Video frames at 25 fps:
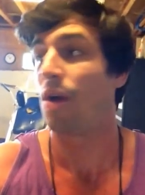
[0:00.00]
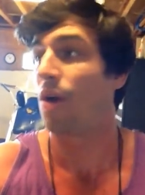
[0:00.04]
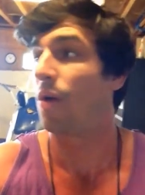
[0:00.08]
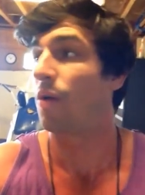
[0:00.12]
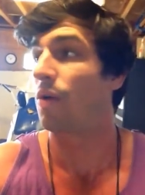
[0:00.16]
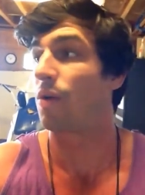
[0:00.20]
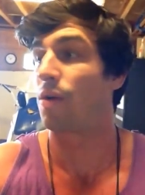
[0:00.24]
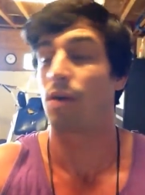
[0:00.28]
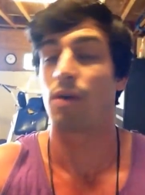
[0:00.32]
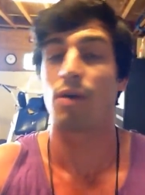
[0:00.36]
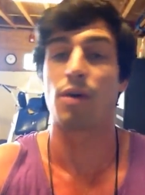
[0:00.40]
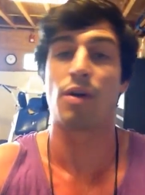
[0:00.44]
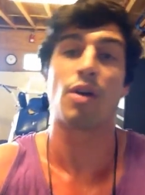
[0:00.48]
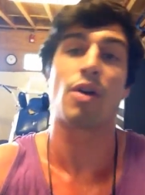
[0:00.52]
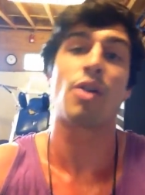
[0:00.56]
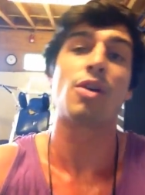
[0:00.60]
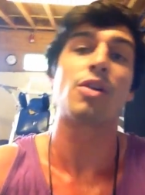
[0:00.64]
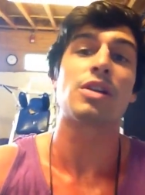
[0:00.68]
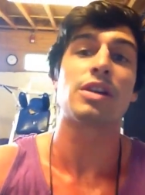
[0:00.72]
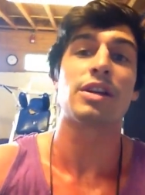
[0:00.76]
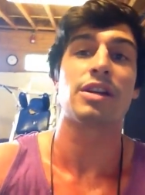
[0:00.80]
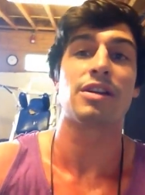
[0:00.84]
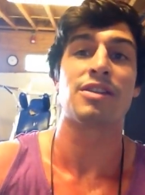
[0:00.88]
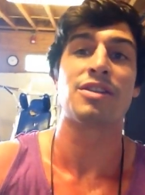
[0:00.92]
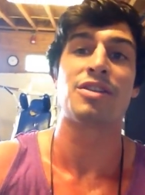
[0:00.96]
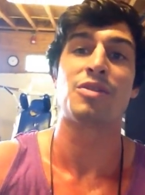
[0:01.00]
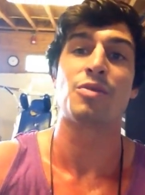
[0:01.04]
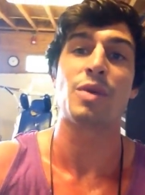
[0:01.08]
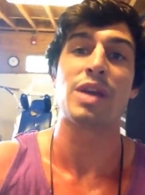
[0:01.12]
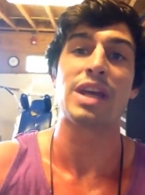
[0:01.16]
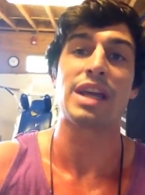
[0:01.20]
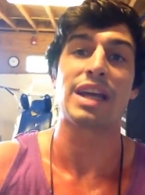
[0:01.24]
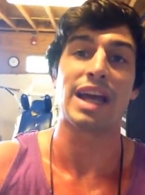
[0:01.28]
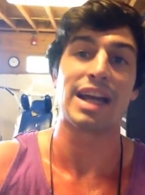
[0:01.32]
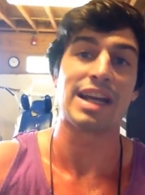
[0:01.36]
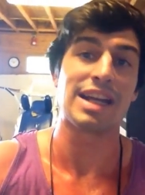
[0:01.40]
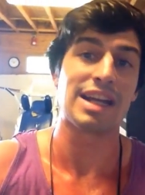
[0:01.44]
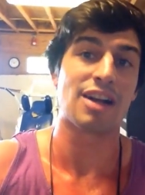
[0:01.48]
or, or earlier in the
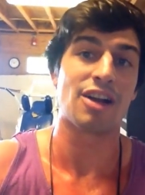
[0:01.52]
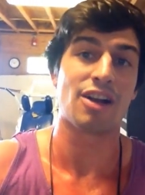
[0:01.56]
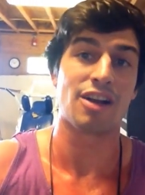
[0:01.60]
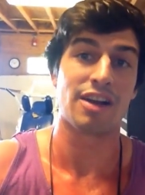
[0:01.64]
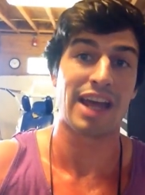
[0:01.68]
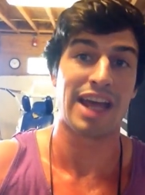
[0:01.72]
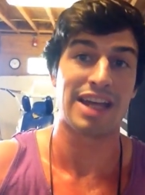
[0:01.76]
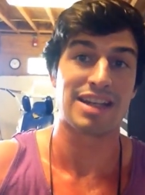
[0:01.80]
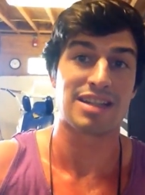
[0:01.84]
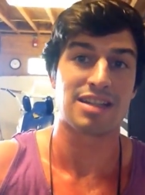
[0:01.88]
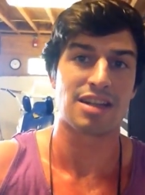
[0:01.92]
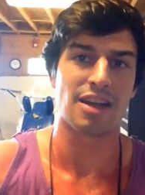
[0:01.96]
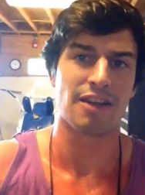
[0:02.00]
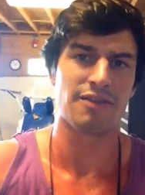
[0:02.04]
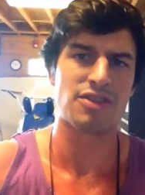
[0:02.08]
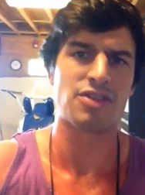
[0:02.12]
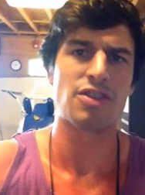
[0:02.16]
week I did all that stuff,